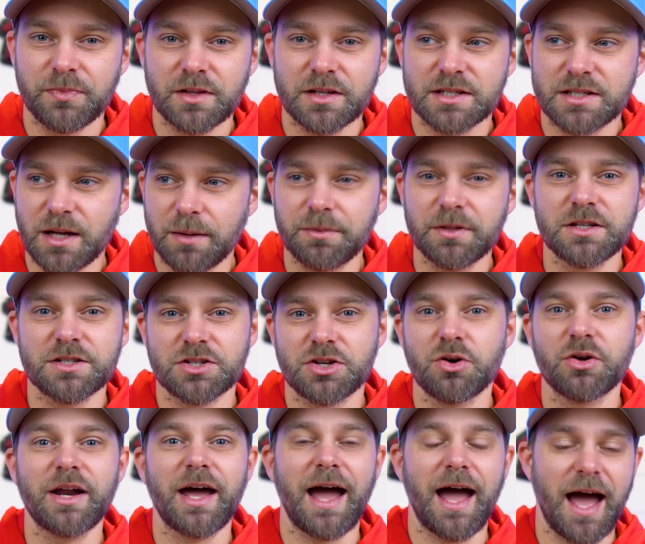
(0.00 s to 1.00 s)
Something's
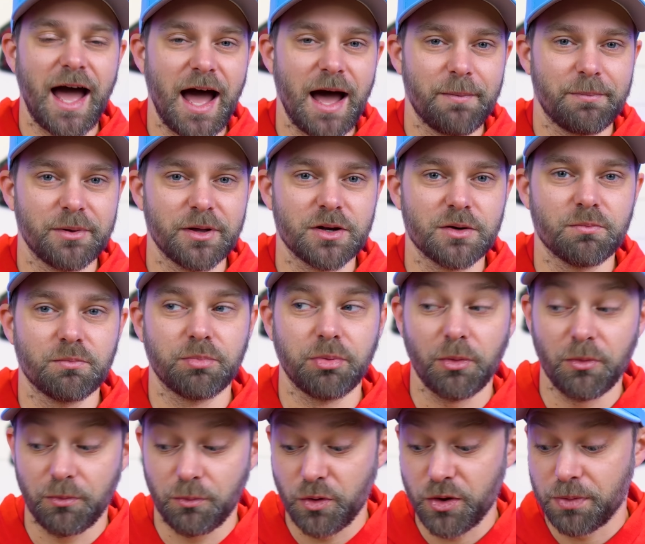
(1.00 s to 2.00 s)
going to happen
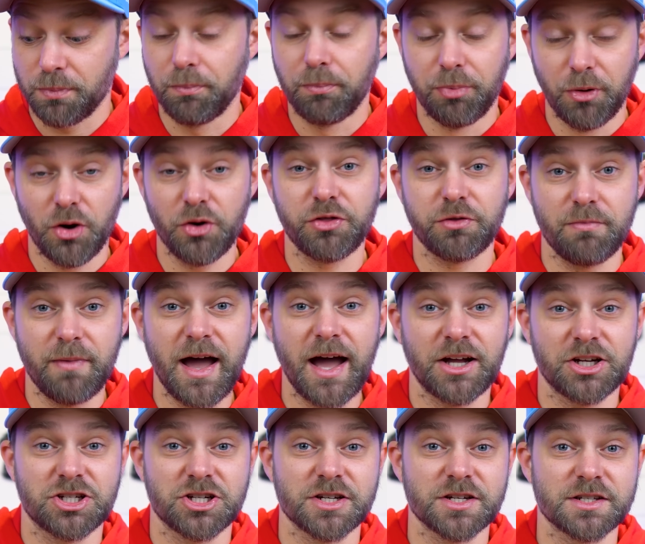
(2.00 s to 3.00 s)
with both
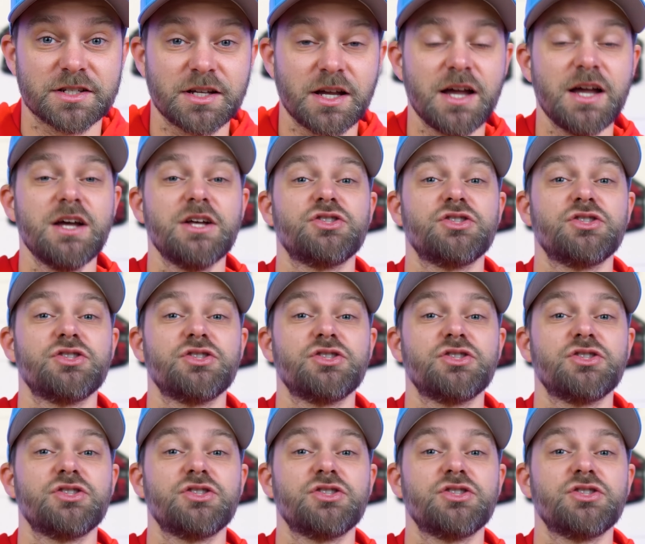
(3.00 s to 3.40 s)
matches